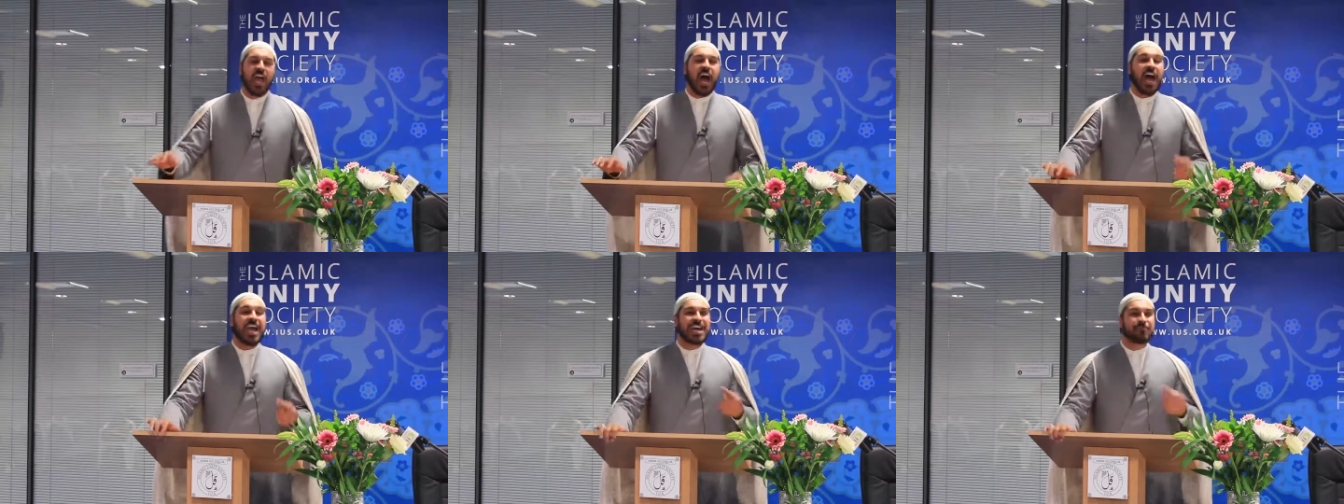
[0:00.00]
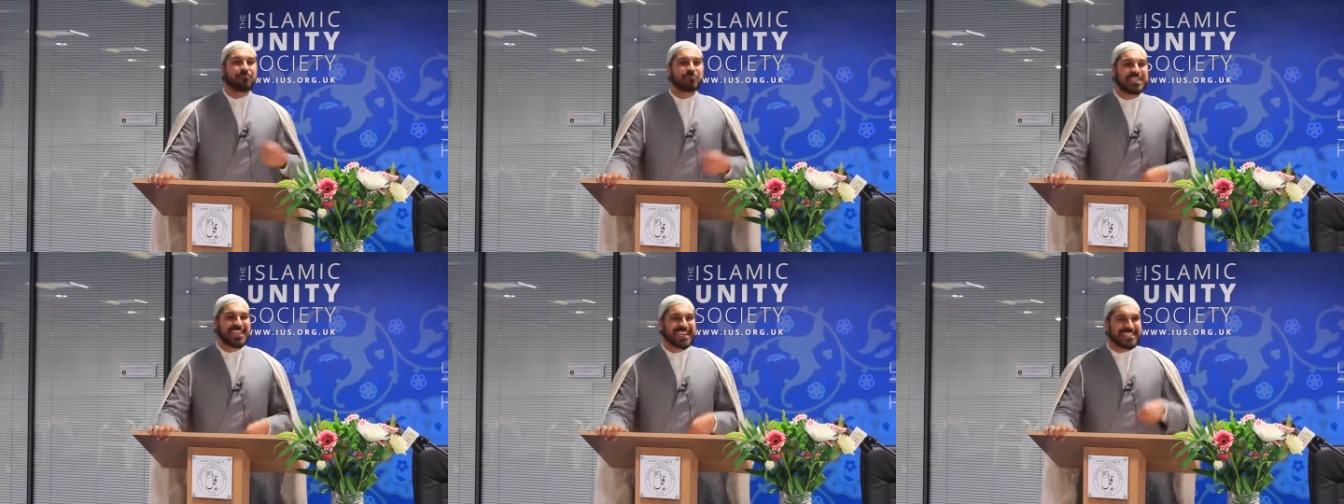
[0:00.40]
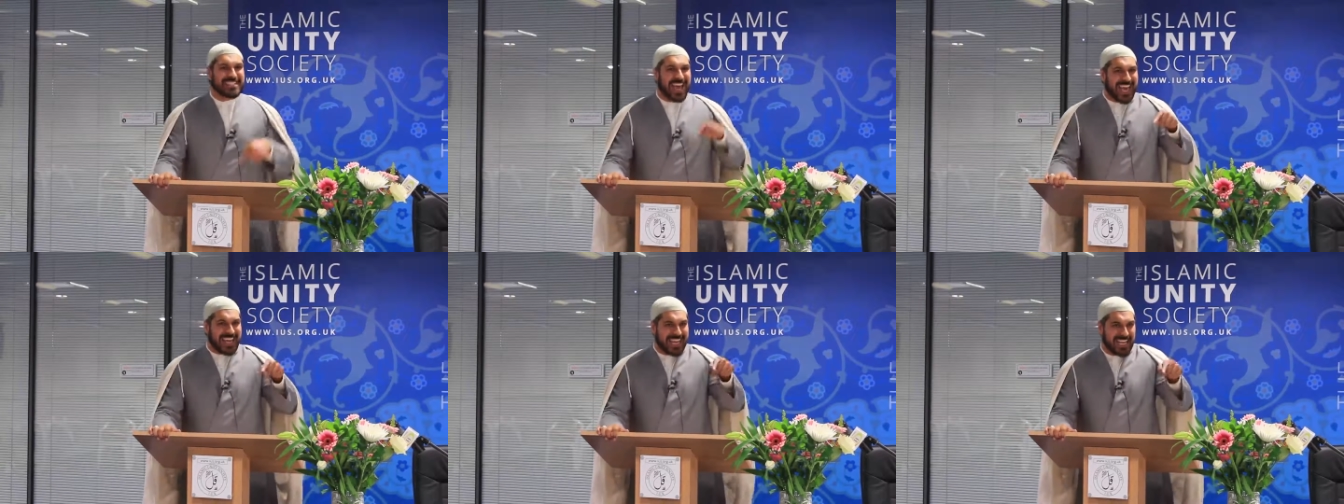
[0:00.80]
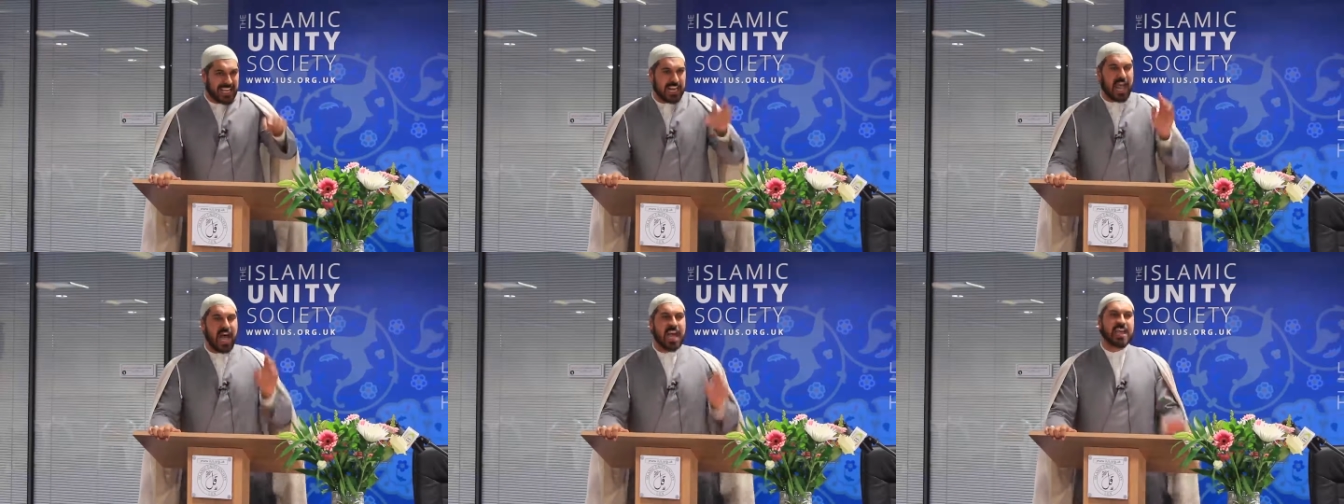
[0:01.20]
I am the
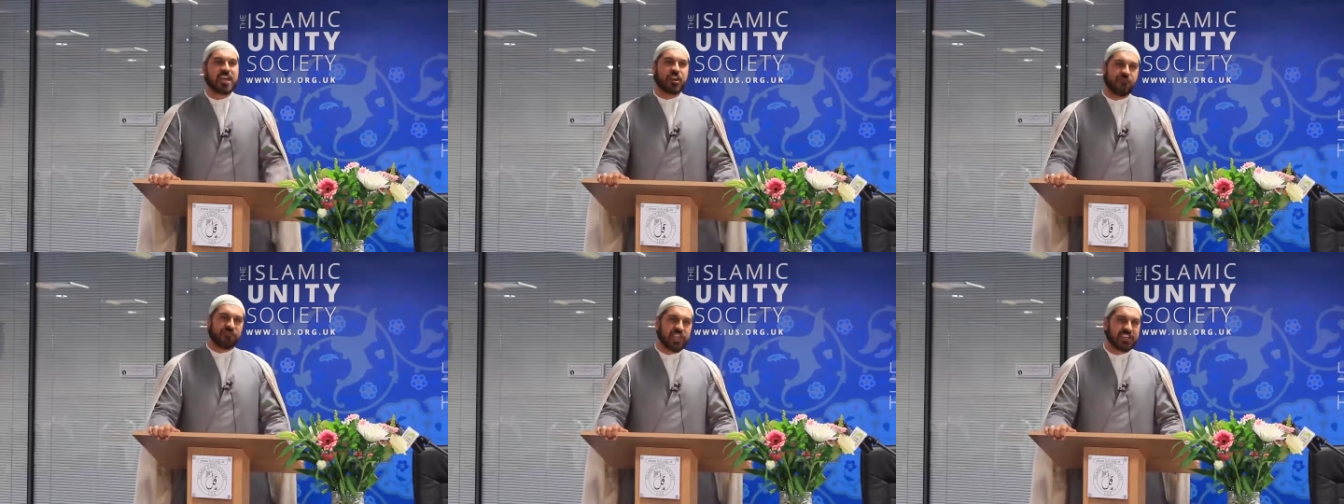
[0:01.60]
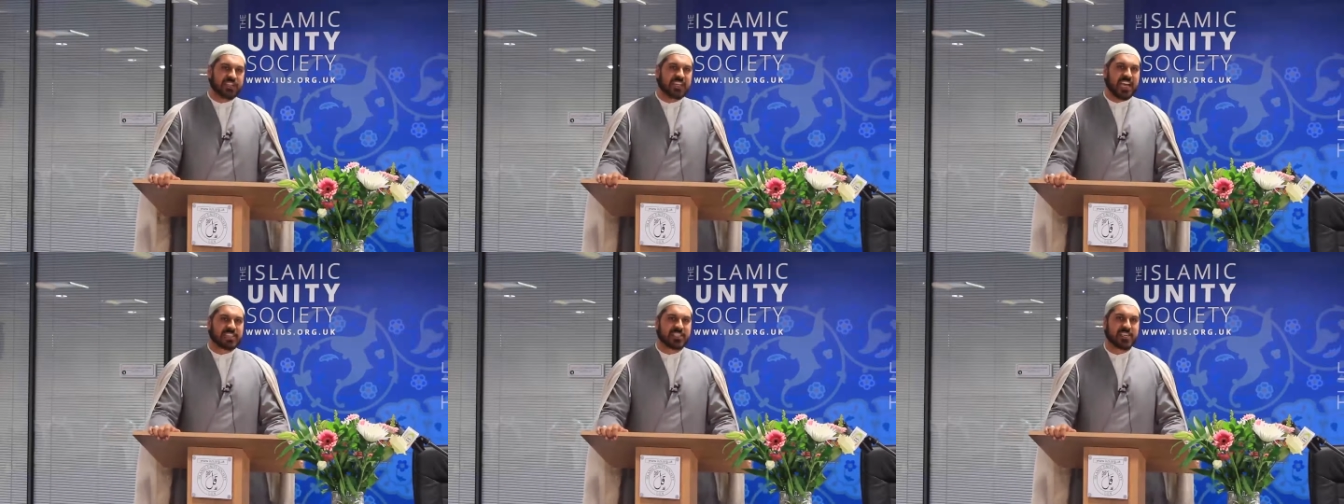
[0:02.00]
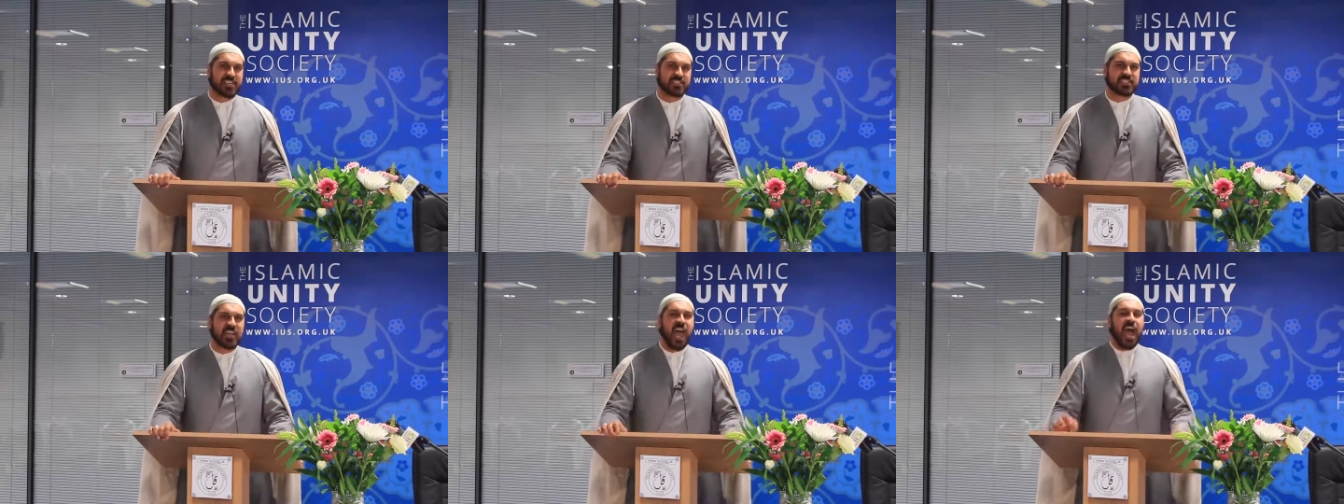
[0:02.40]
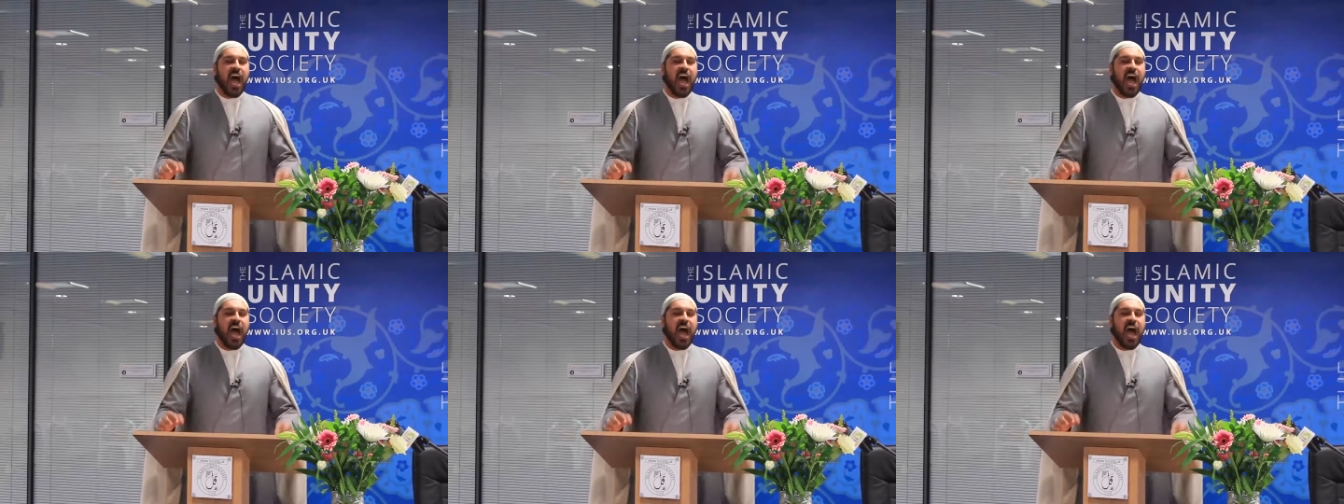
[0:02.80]
attacking lion of the desert.